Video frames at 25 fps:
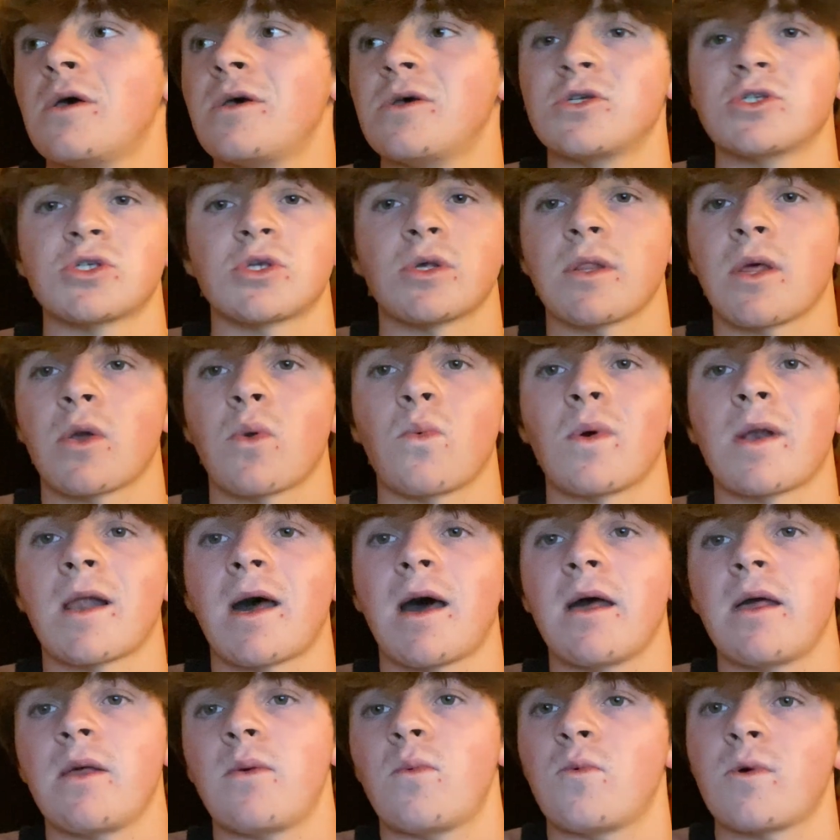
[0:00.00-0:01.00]
so like when
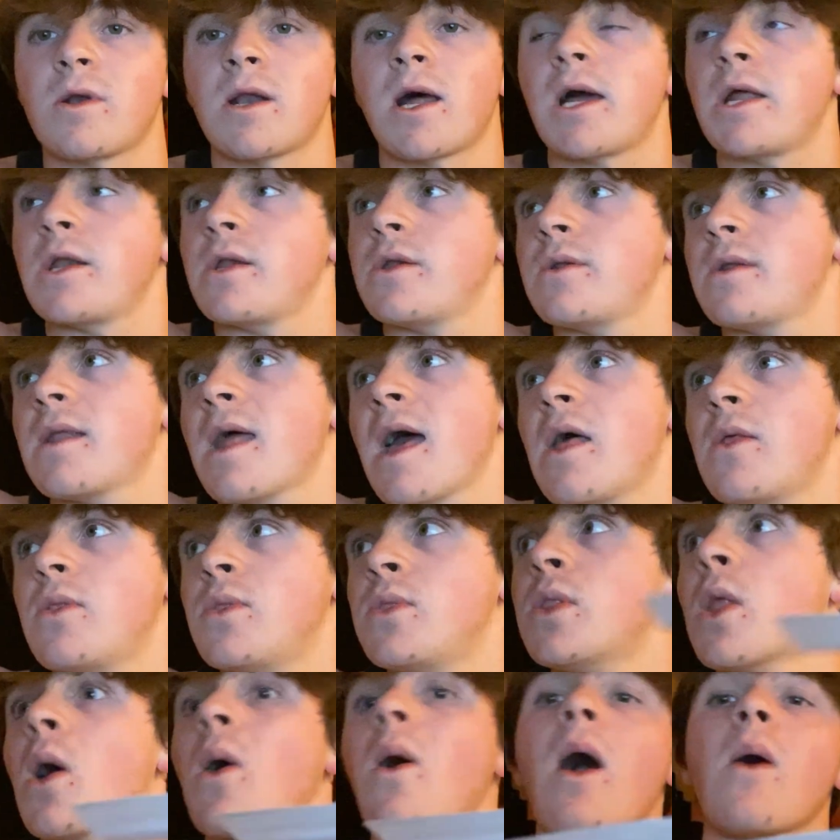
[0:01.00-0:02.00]
I when I
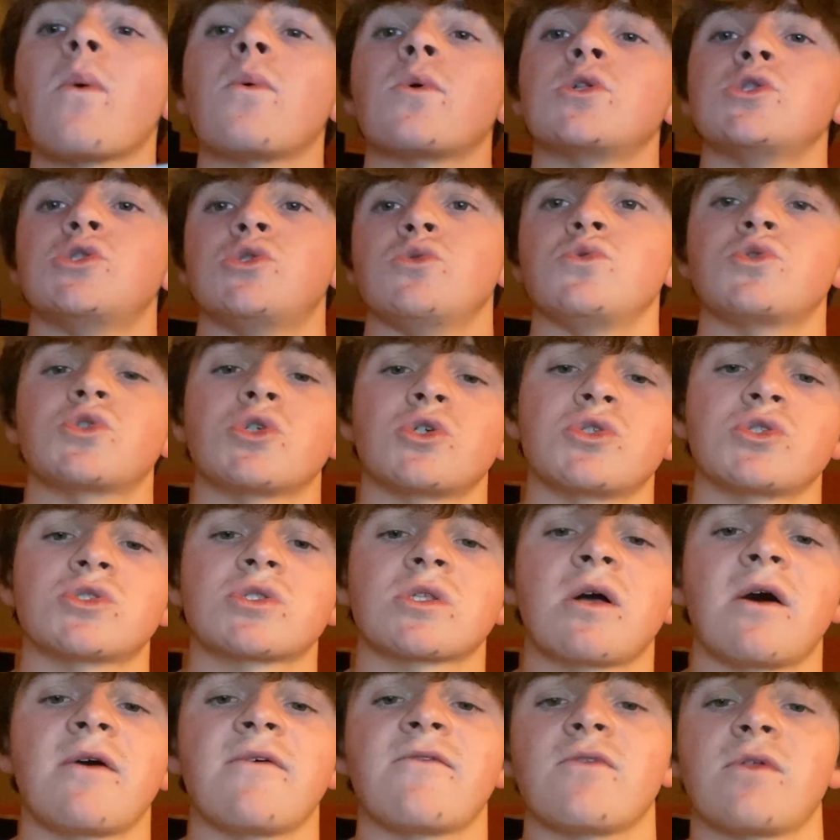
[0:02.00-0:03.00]
know I want to do certain
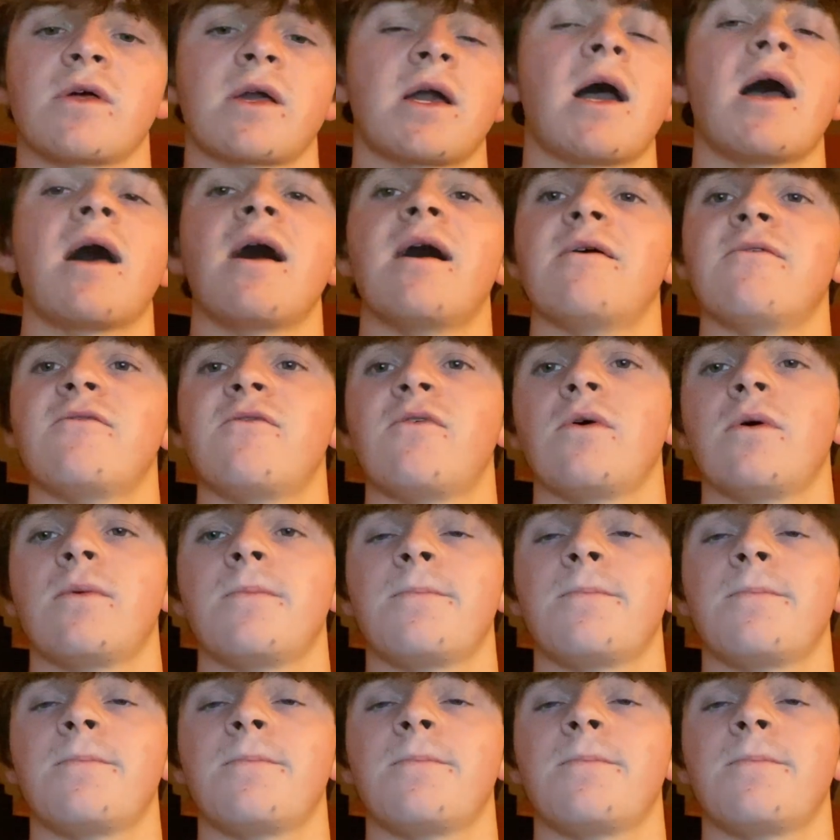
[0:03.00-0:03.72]
stuff, like I have